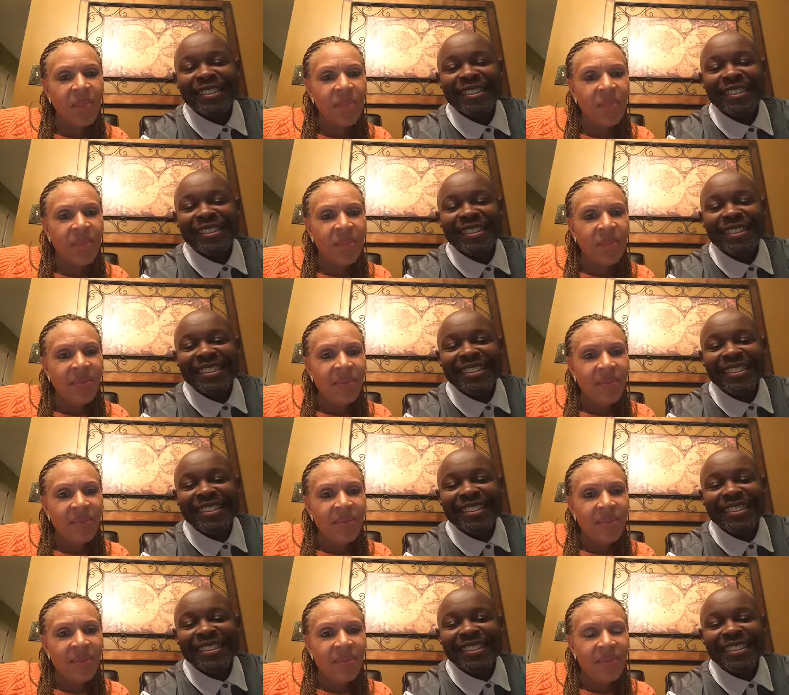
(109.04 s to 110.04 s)

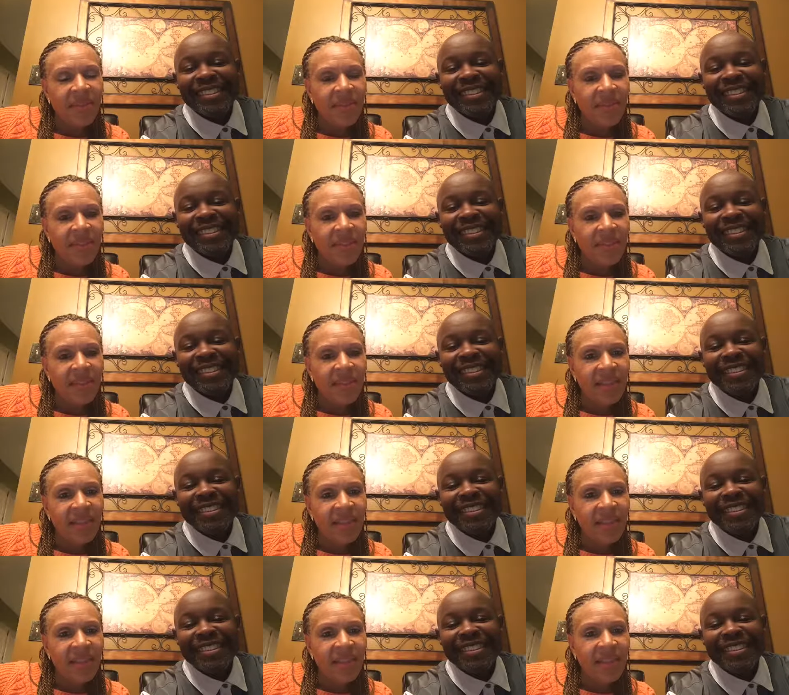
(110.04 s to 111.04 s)

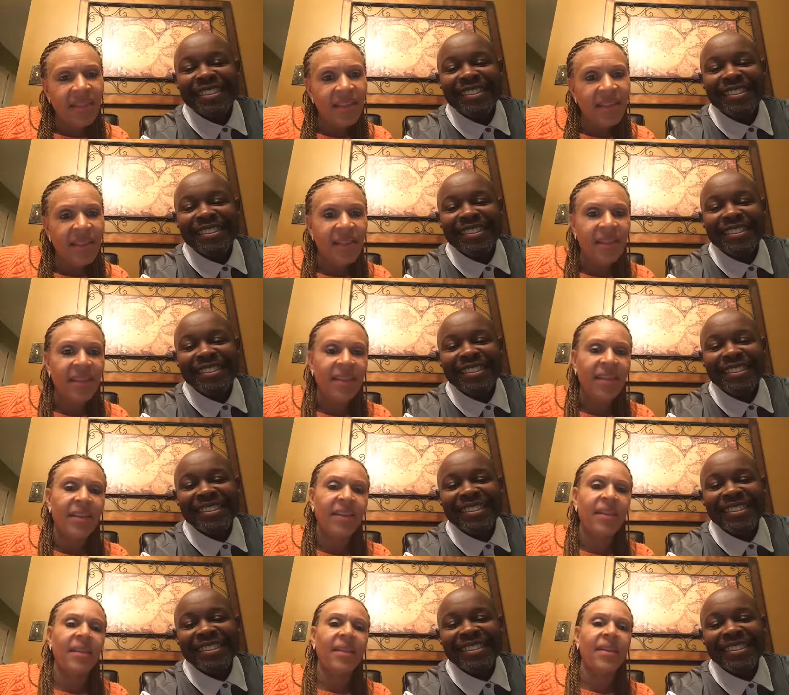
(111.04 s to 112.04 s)

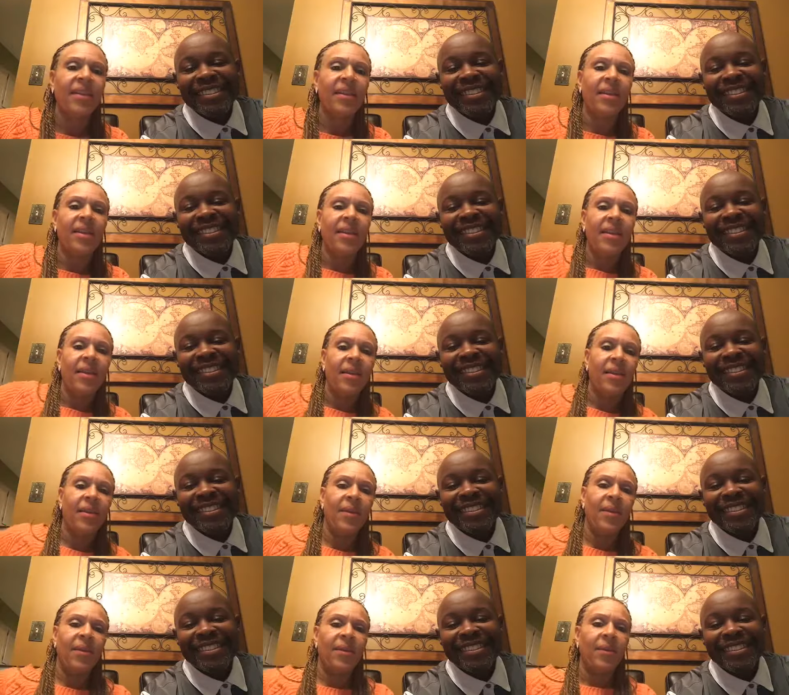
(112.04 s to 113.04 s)

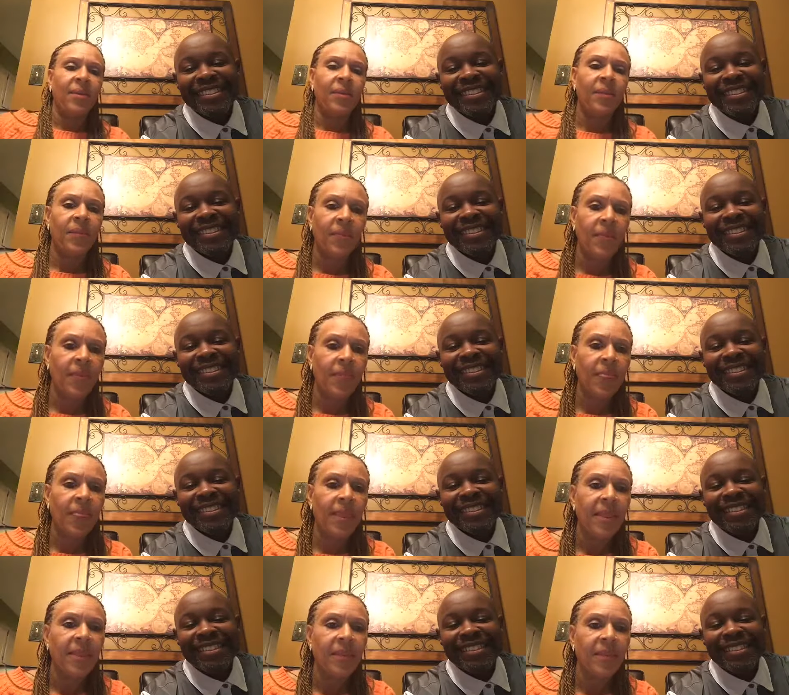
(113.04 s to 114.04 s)

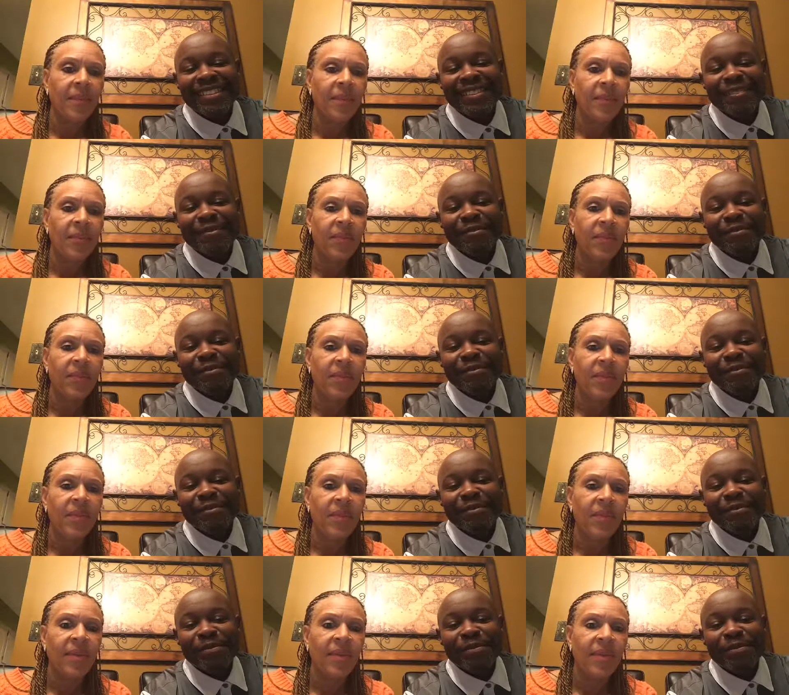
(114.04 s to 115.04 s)

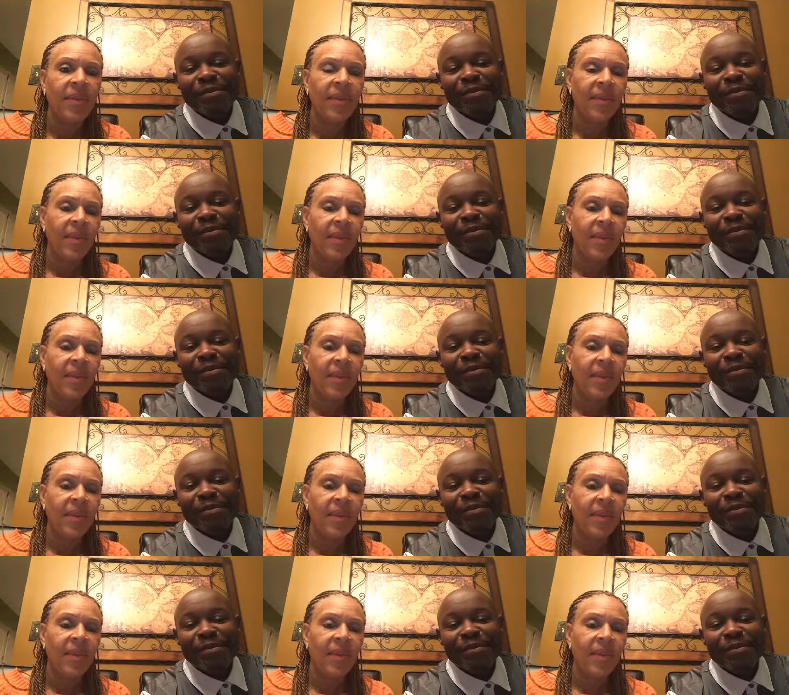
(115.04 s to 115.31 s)
(no one is talking)